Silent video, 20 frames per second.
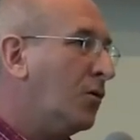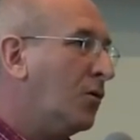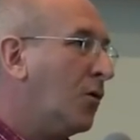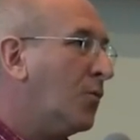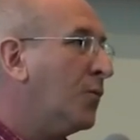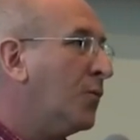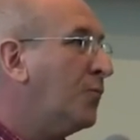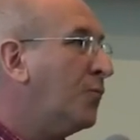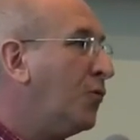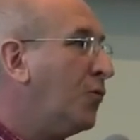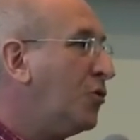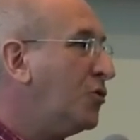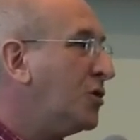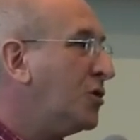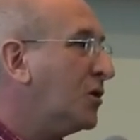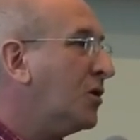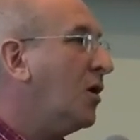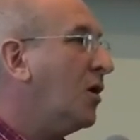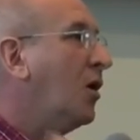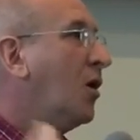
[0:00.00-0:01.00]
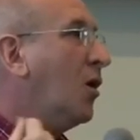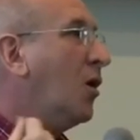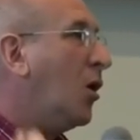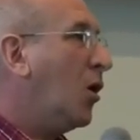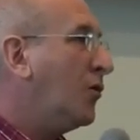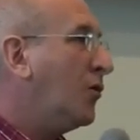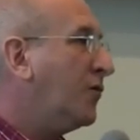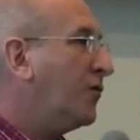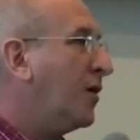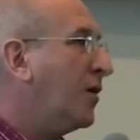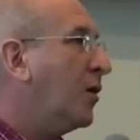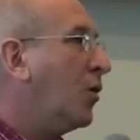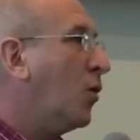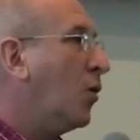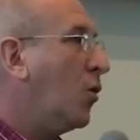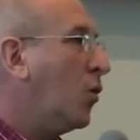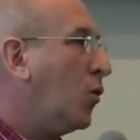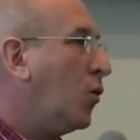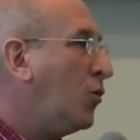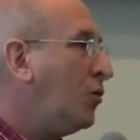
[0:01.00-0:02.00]
common project out of their
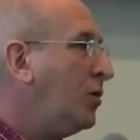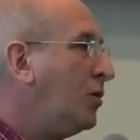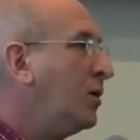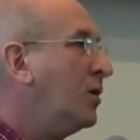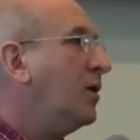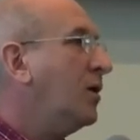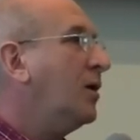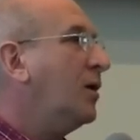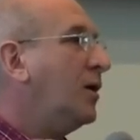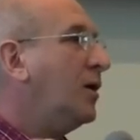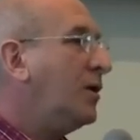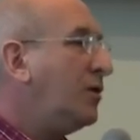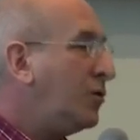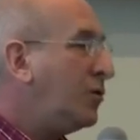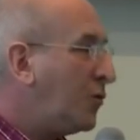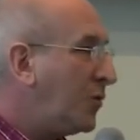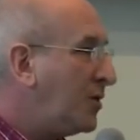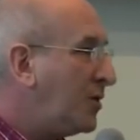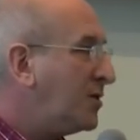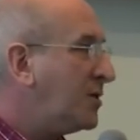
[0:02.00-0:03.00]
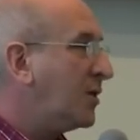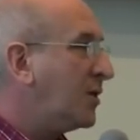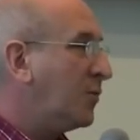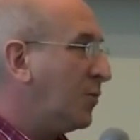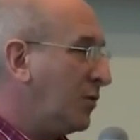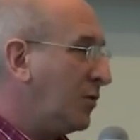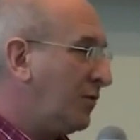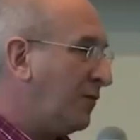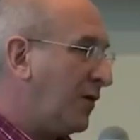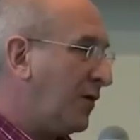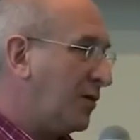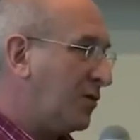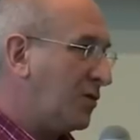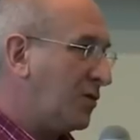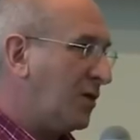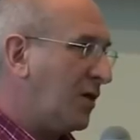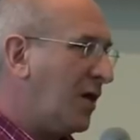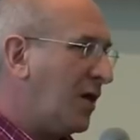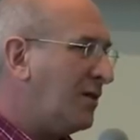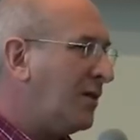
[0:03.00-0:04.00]
own intrinsic
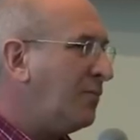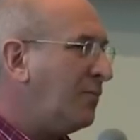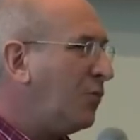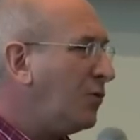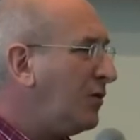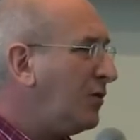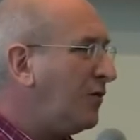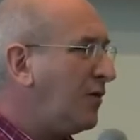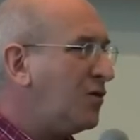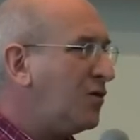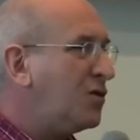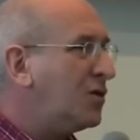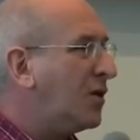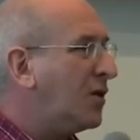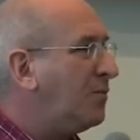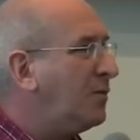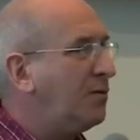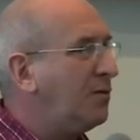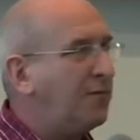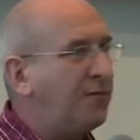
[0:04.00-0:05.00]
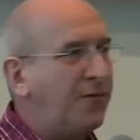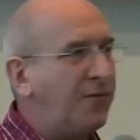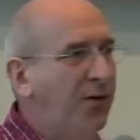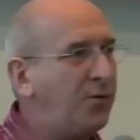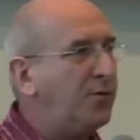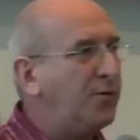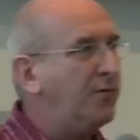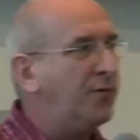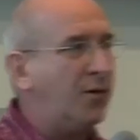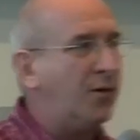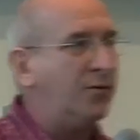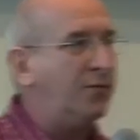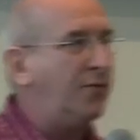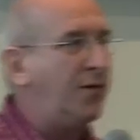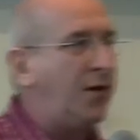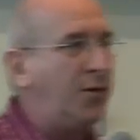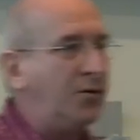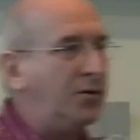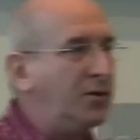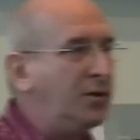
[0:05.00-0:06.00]
motivation. And that motivation can be very, very
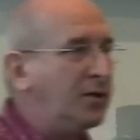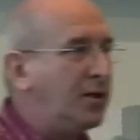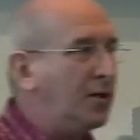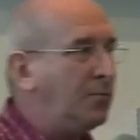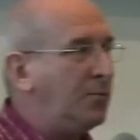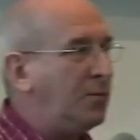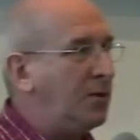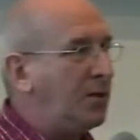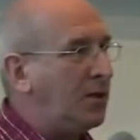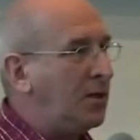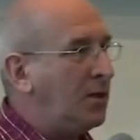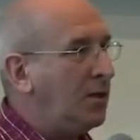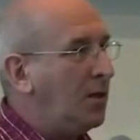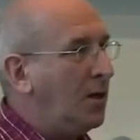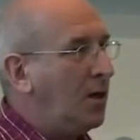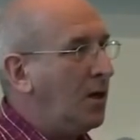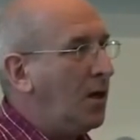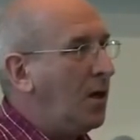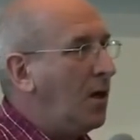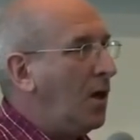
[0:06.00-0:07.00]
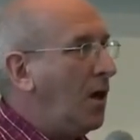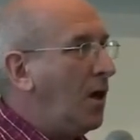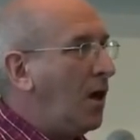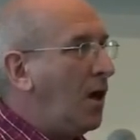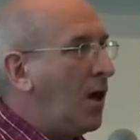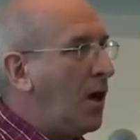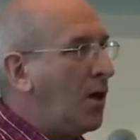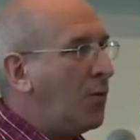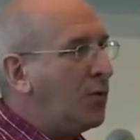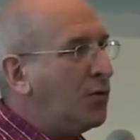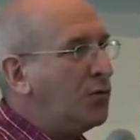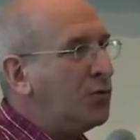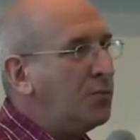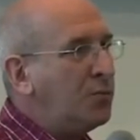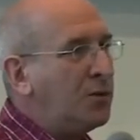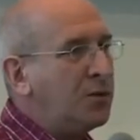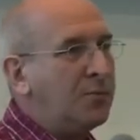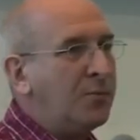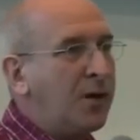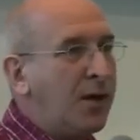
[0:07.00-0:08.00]
varied. It can be, I want to
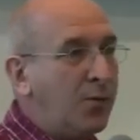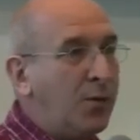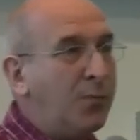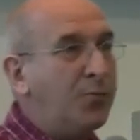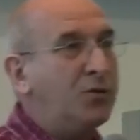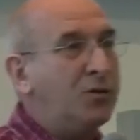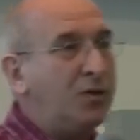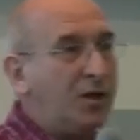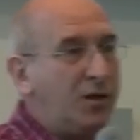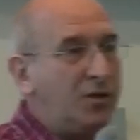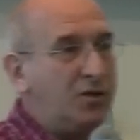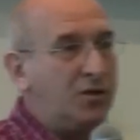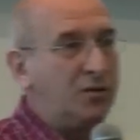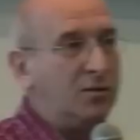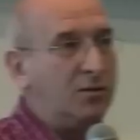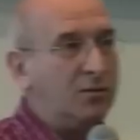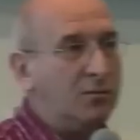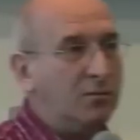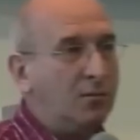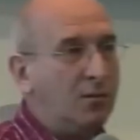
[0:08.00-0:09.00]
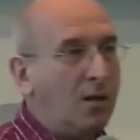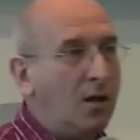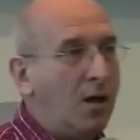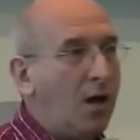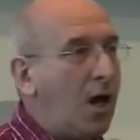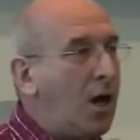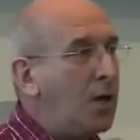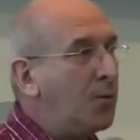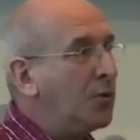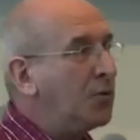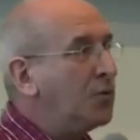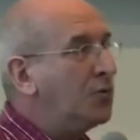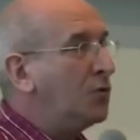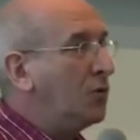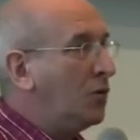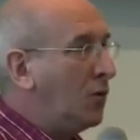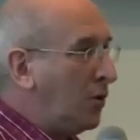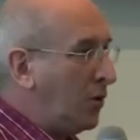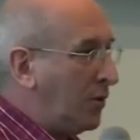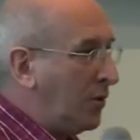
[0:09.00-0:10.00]
build my reputation. I want
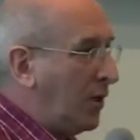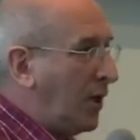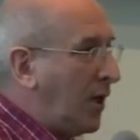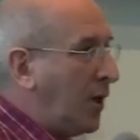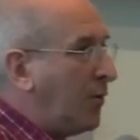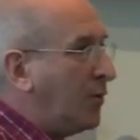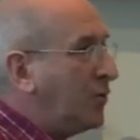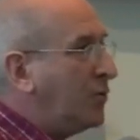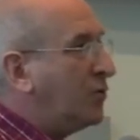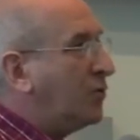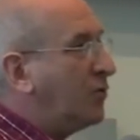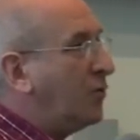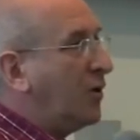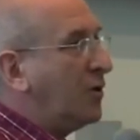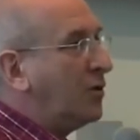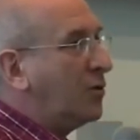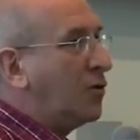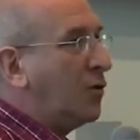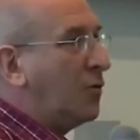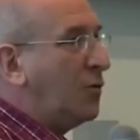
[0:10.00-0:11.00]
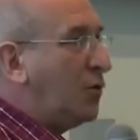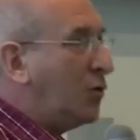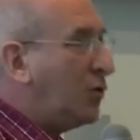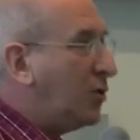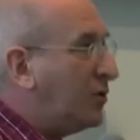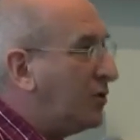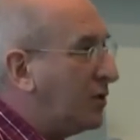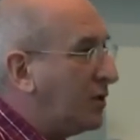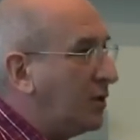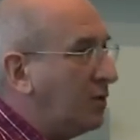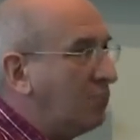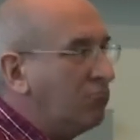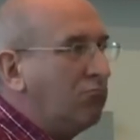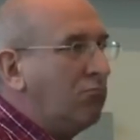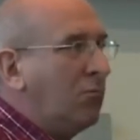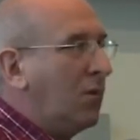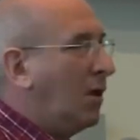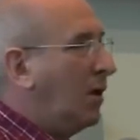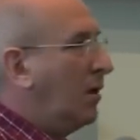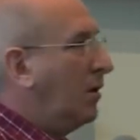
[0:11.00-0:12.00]
to learn. I want to create a community.
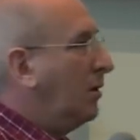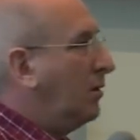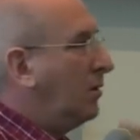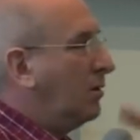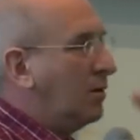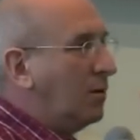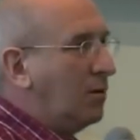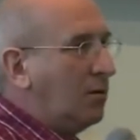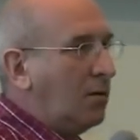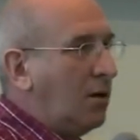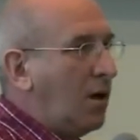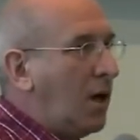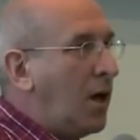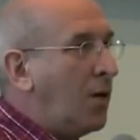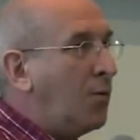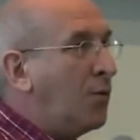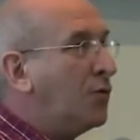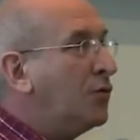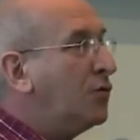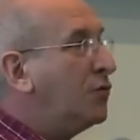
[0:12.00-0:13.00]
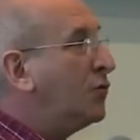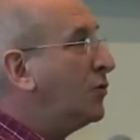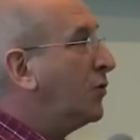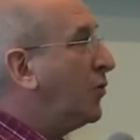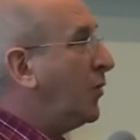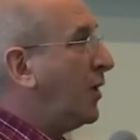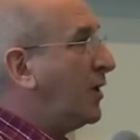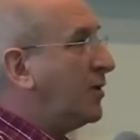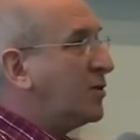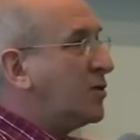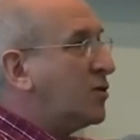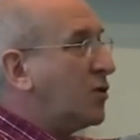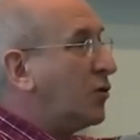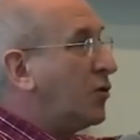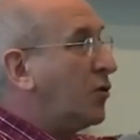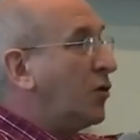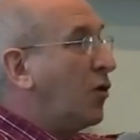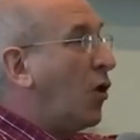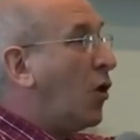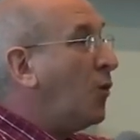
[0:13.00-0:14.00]
I want to create a
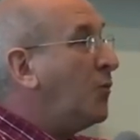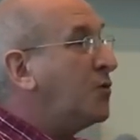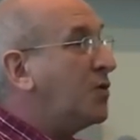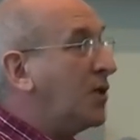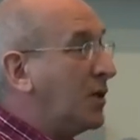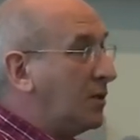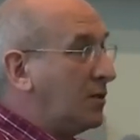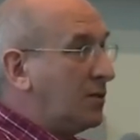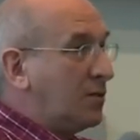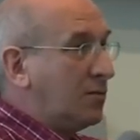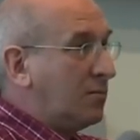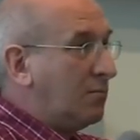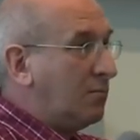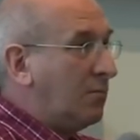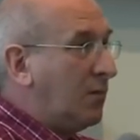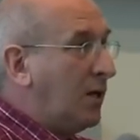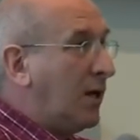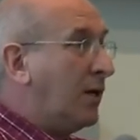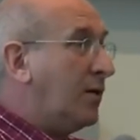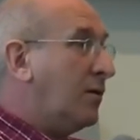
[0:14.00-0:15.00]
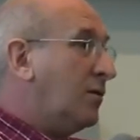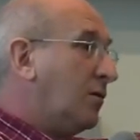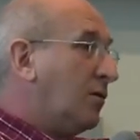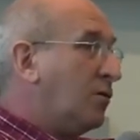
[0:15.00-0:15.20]
certain object, like